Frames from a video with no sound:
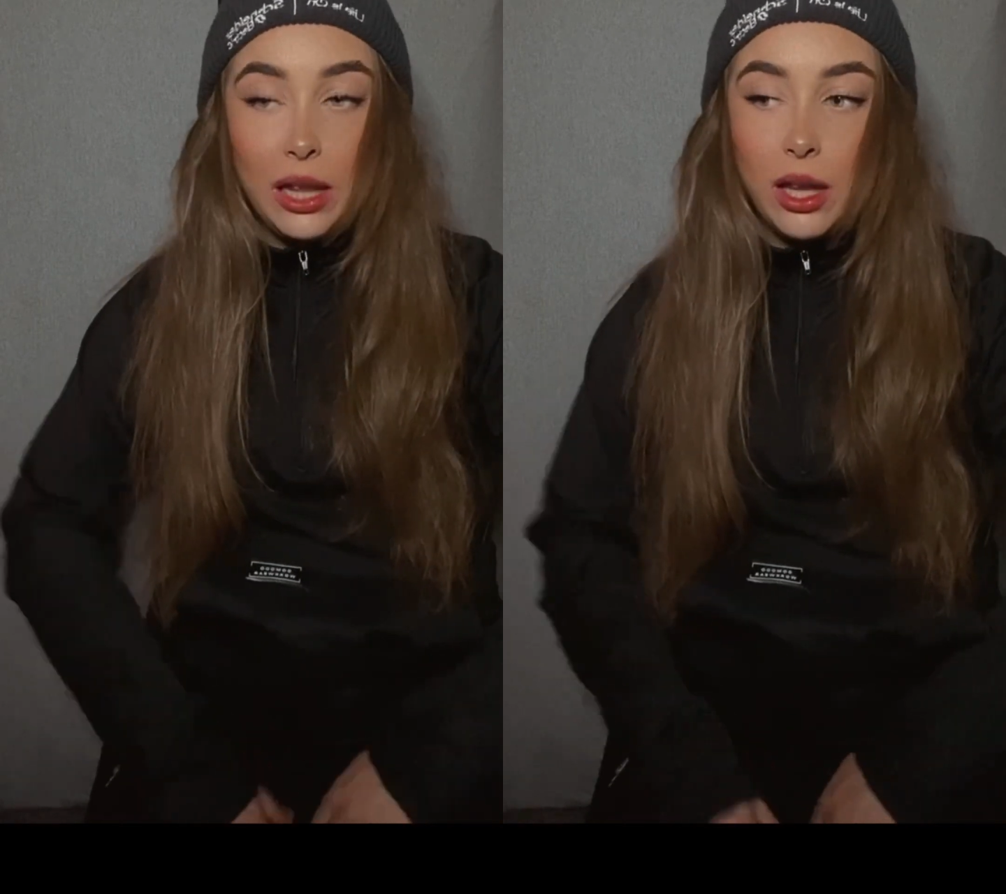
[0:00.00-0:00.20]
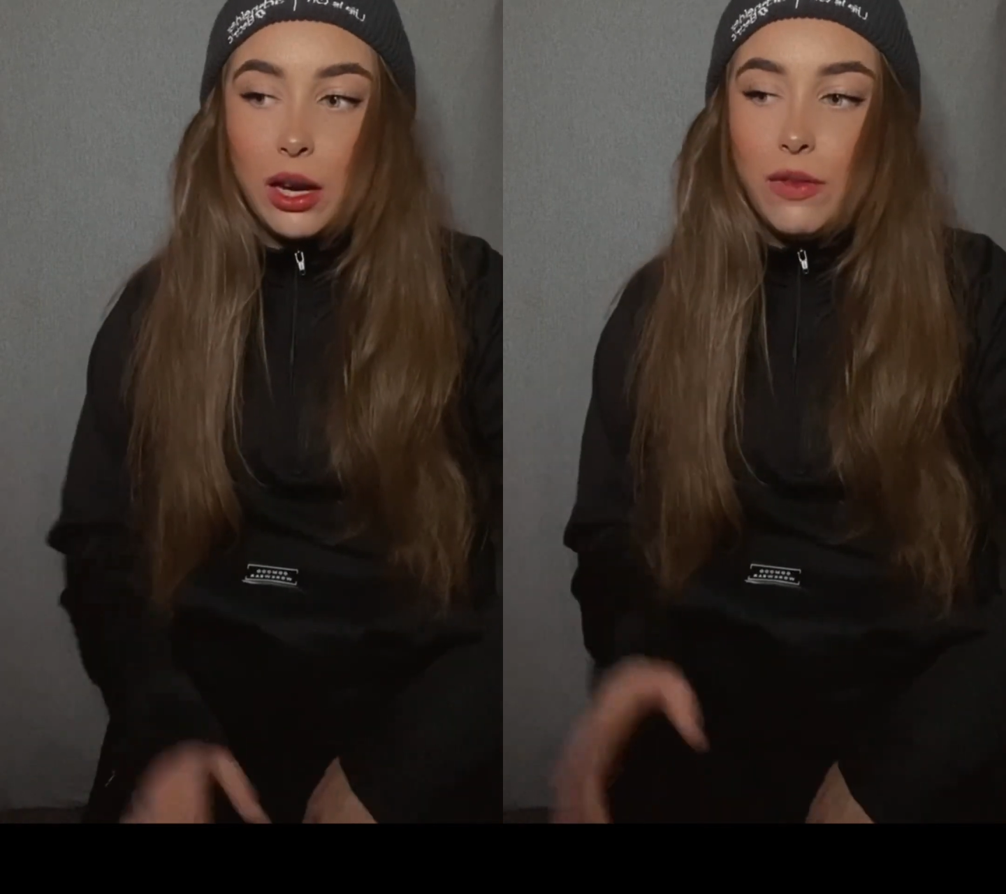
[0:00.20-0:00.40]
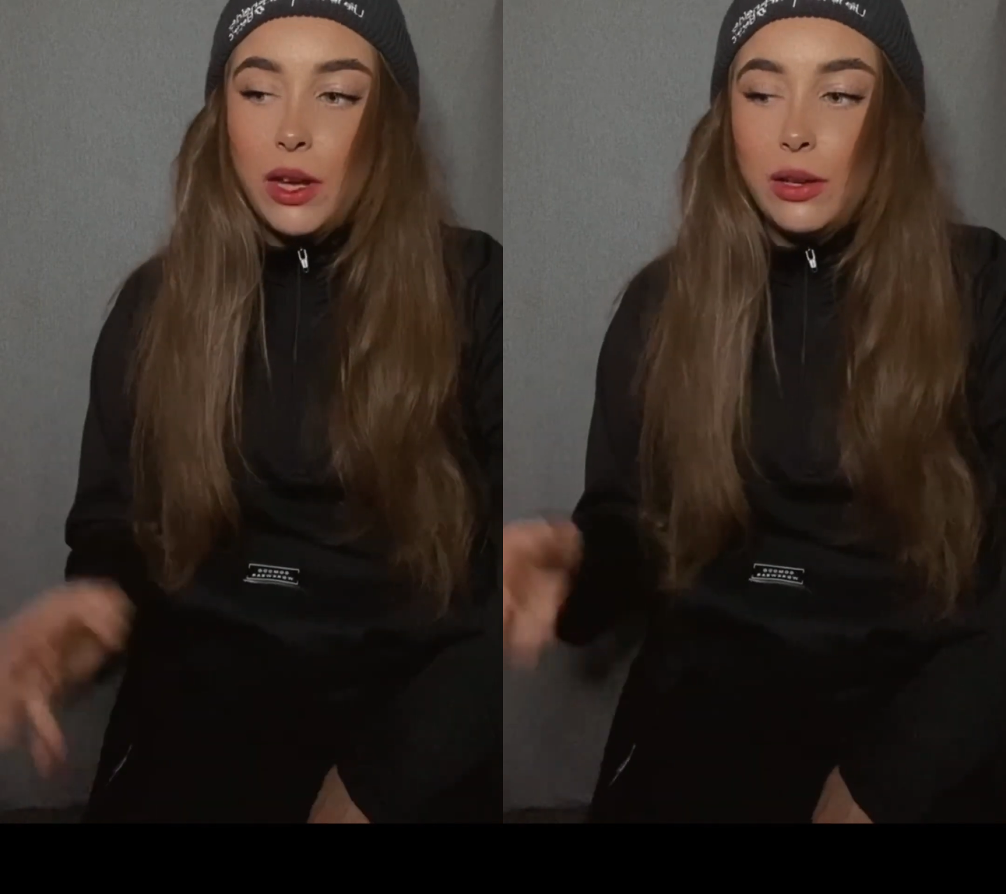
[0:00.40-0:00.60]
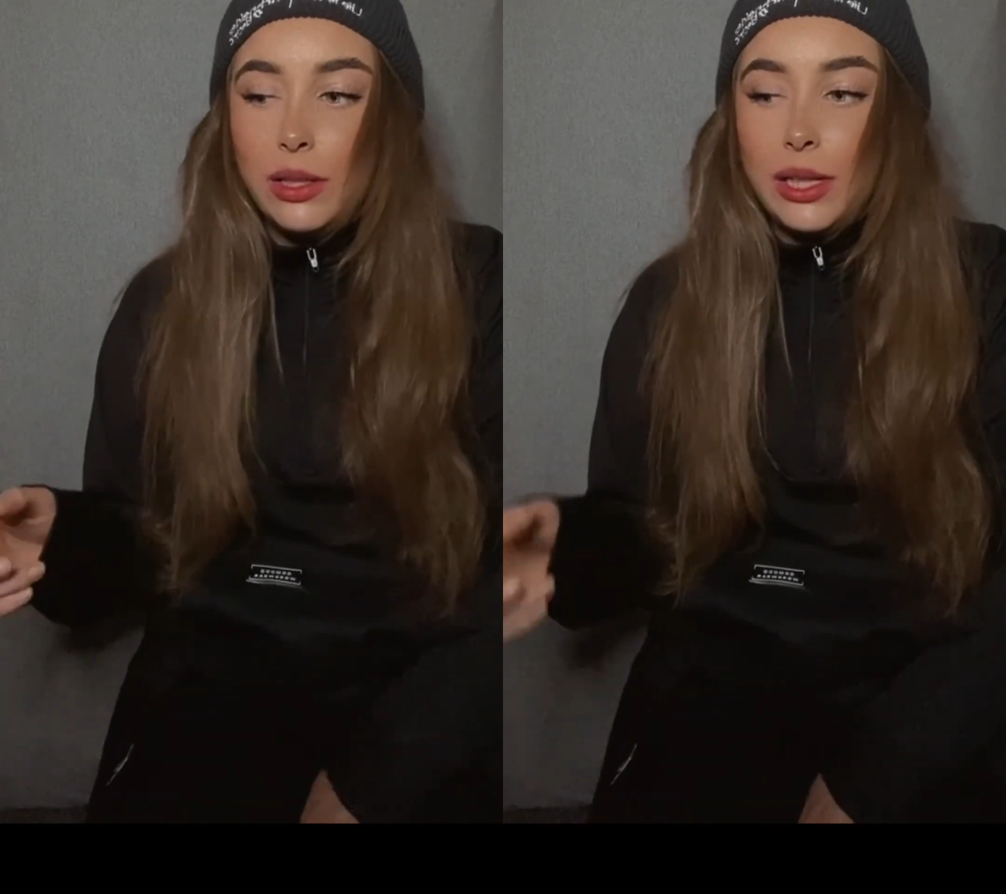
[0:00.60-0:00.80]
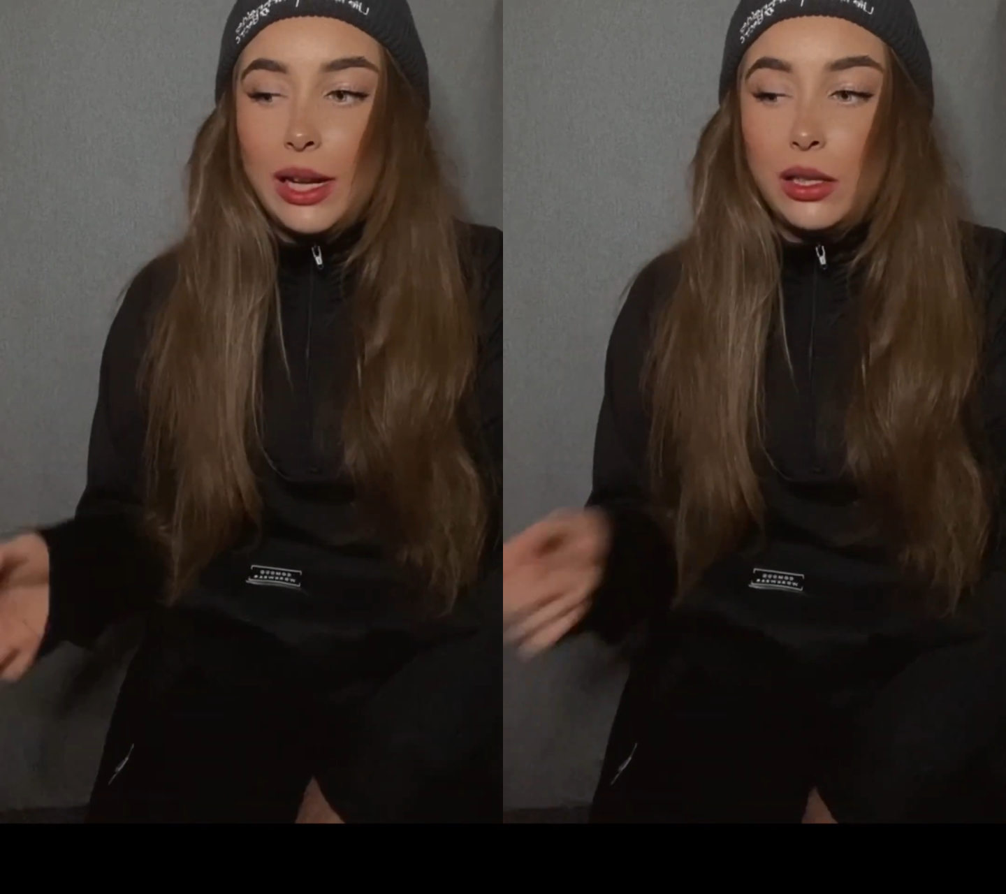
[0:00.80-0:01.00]
The only thing I
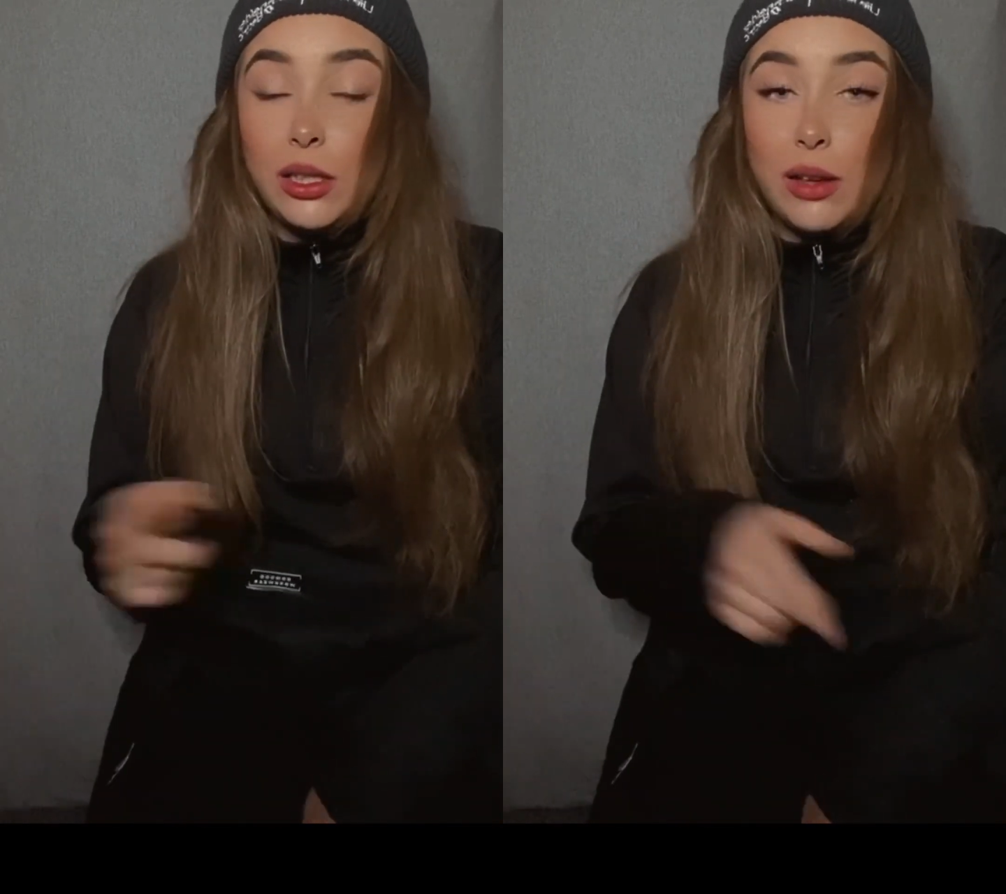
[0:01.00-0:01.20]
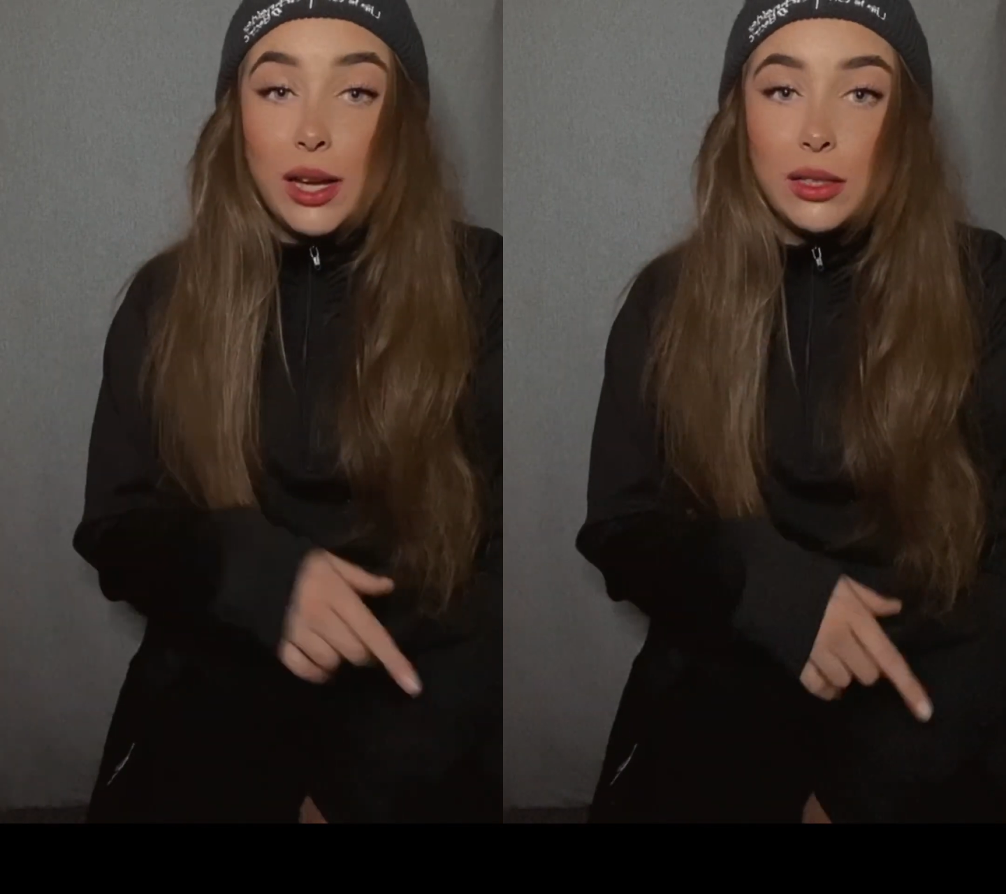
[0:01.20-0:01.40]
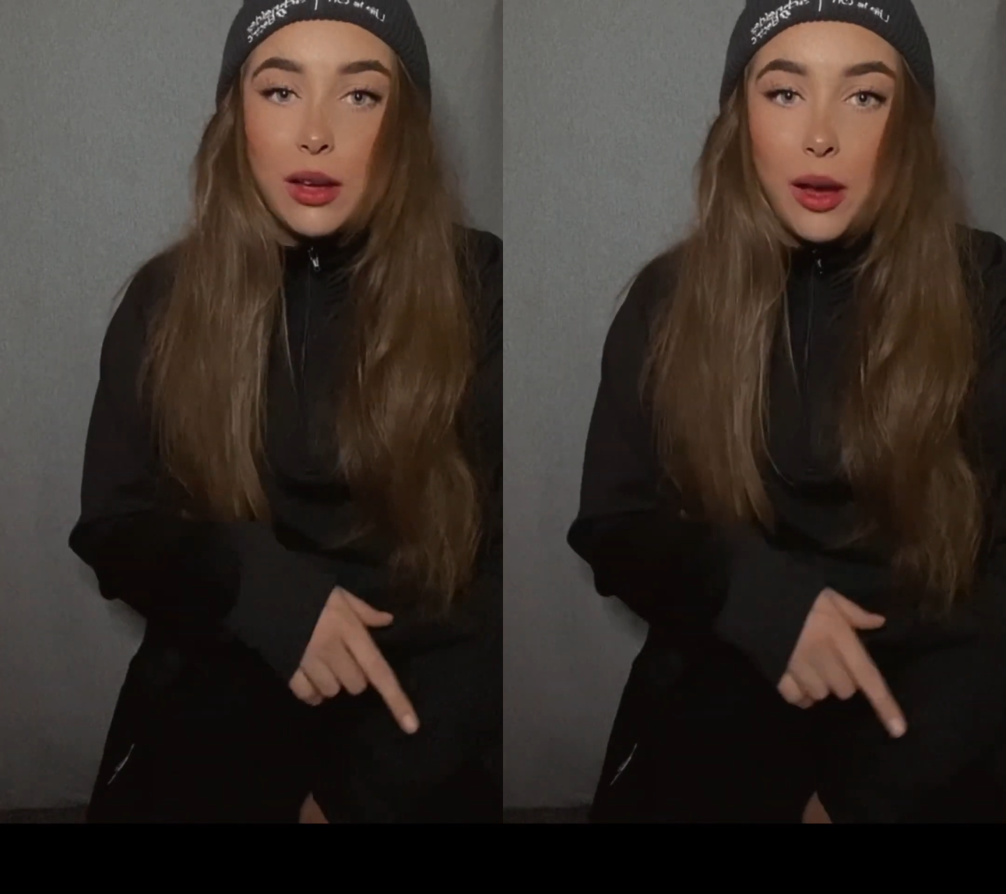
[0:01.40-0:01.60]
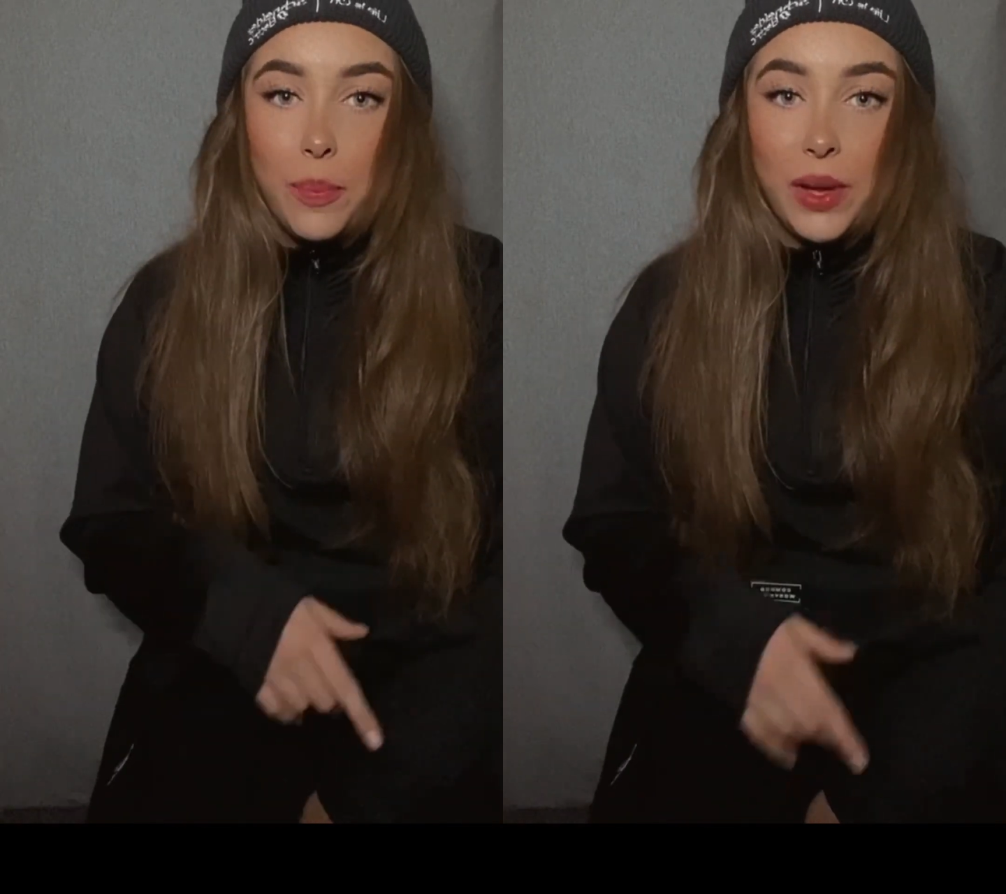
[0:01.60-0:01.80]
would say is size up